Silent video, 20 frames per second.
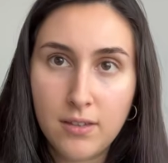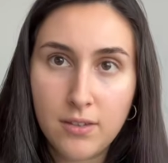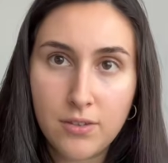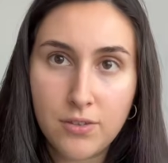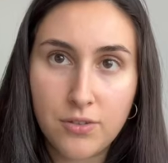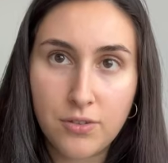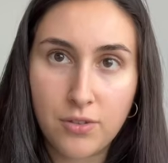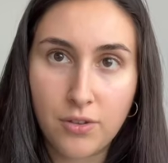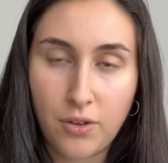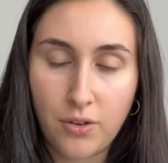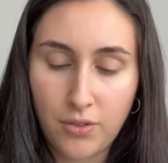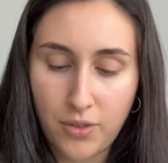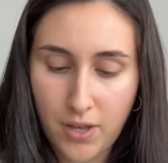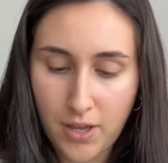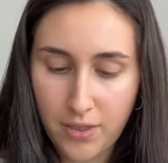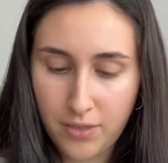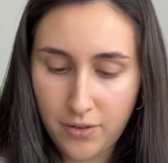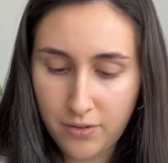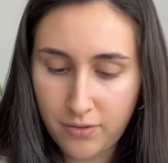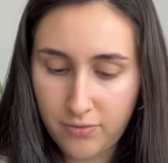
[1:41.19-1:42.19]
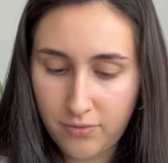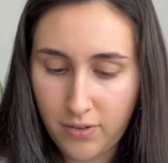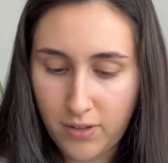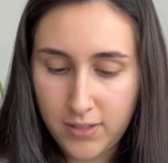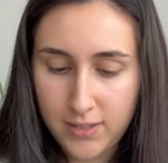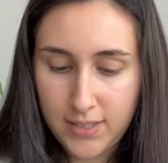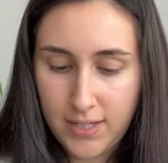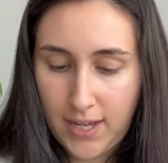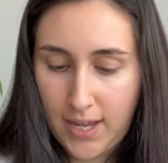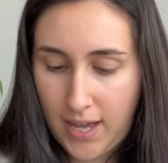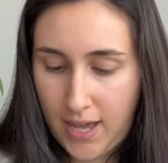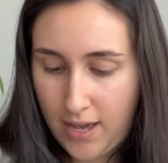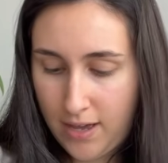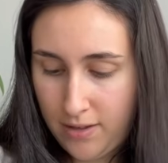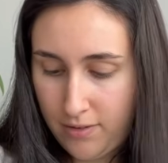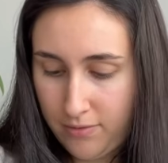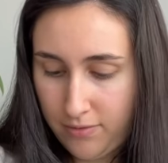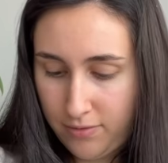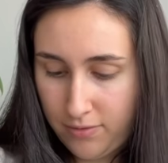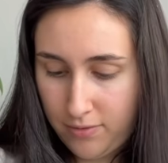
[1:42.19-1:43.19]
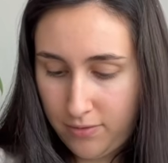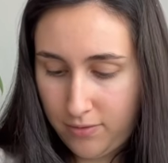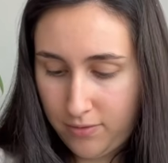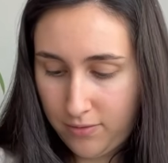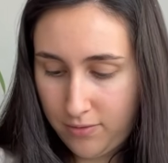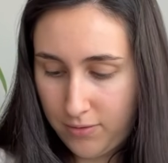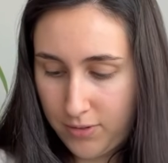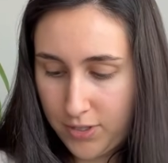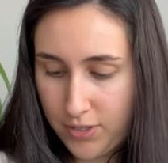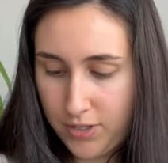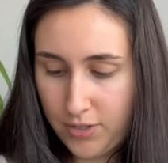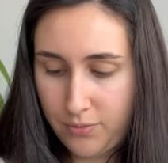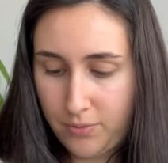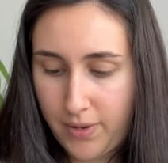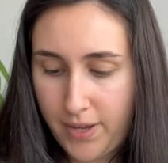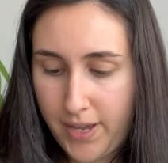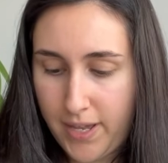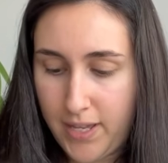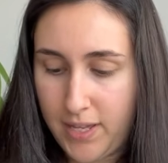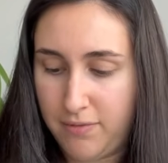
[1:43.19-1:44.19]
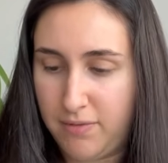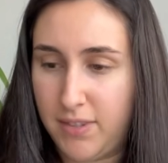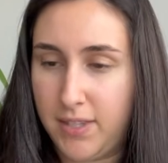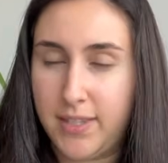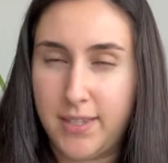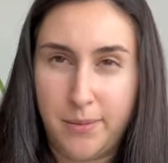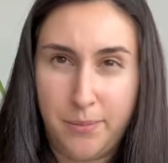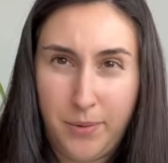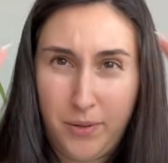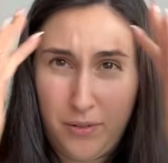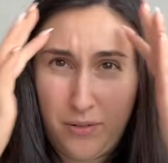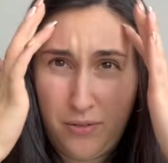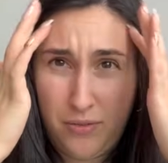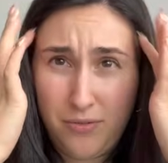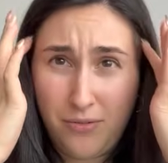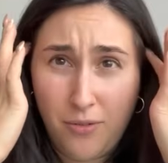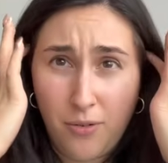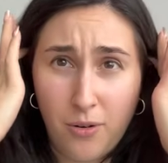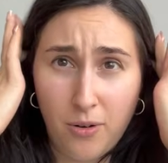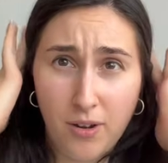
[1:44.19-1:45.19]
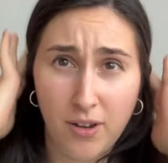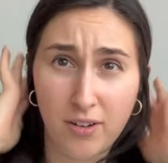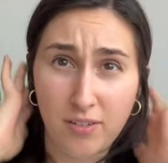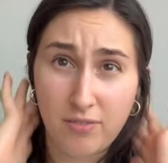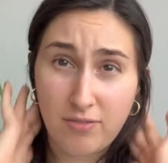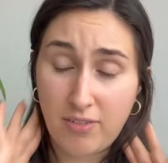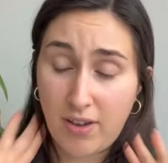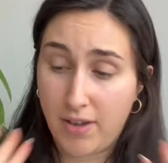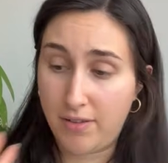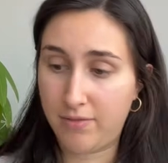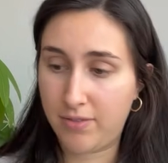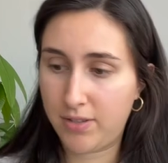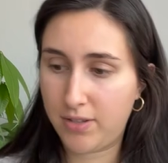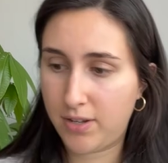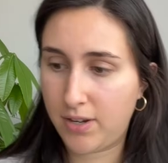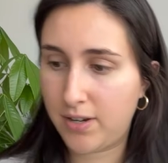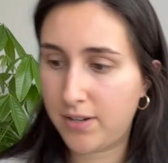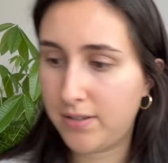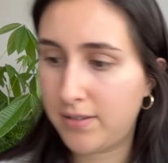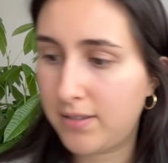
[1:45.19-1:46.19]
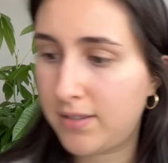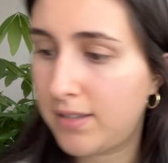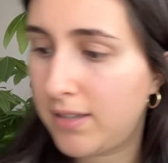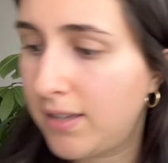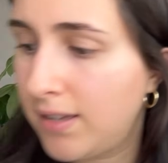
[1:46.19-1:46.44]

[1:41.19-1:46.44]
So the other fault I have, which is why I give this about a 4 out of 5 stars,